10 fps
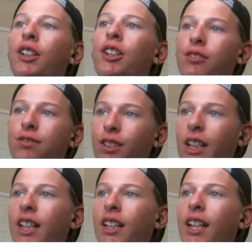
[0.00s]
you're
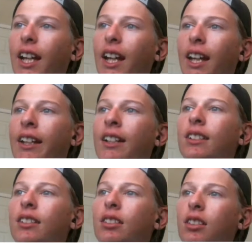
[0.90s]
freaking gay.
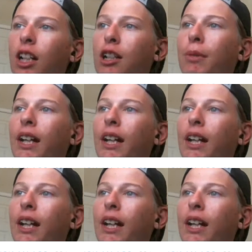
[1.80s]
Suck my